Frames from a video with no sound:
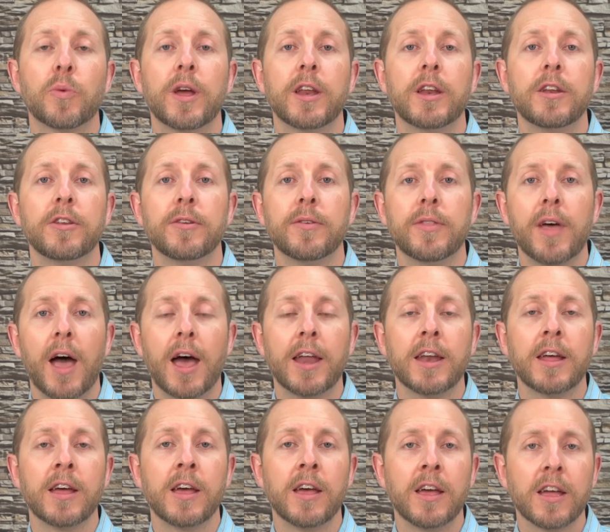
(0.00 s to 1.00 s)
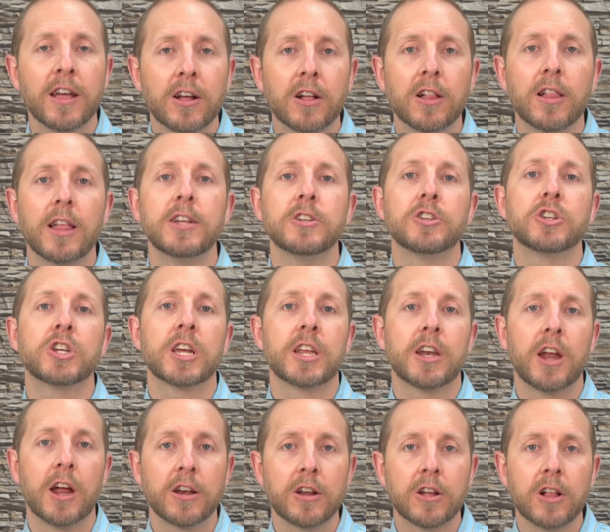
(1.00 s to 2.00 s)
way to do that, clenching
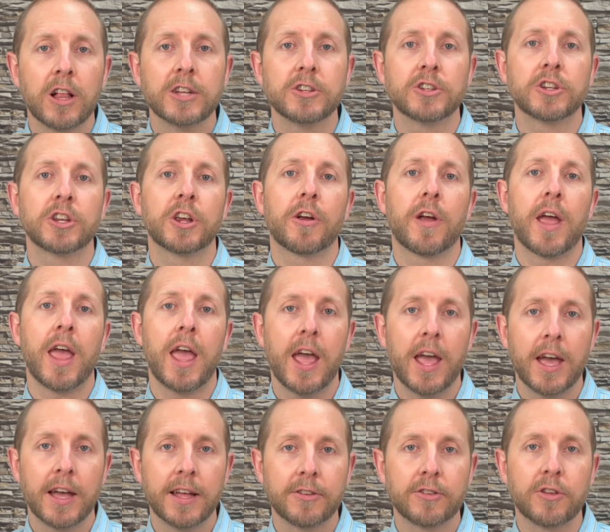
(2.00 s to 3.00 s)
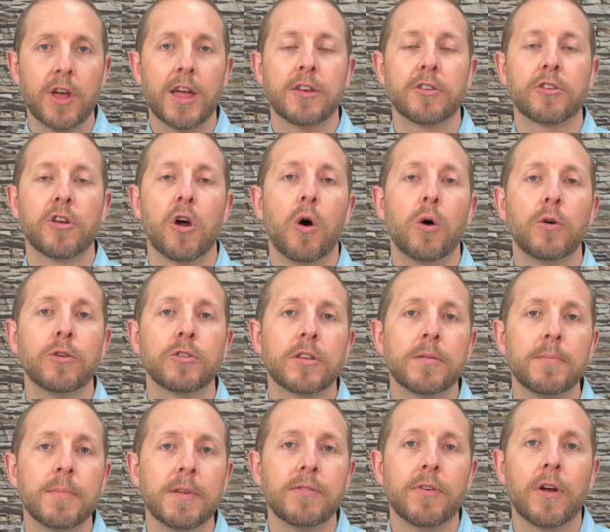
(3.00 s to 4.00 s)
and unclenching your hands and toes
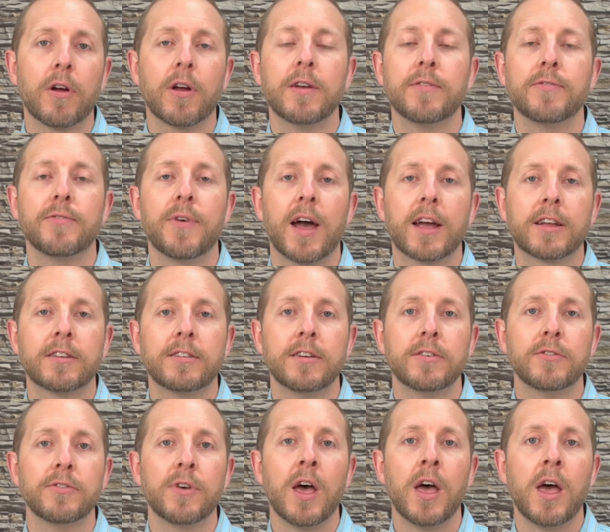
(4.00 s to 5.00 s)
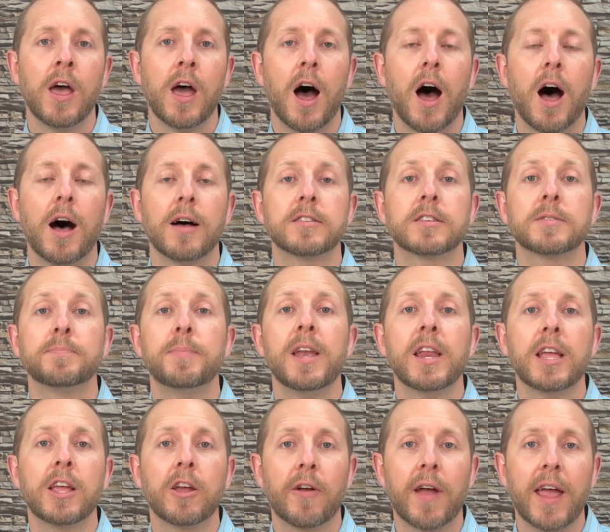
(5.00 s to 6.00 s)
can be very effective.
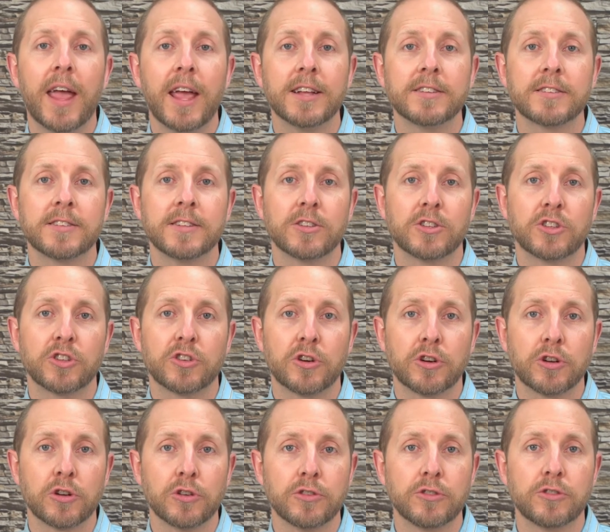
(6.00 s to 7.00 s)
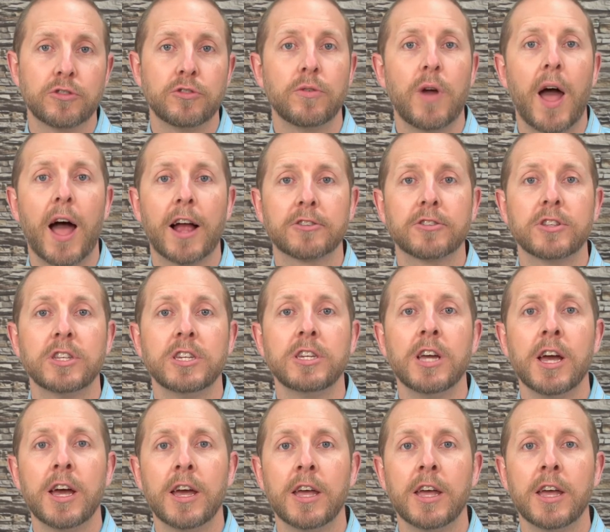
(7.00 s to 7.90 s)
Spinning your hands in circles to actually,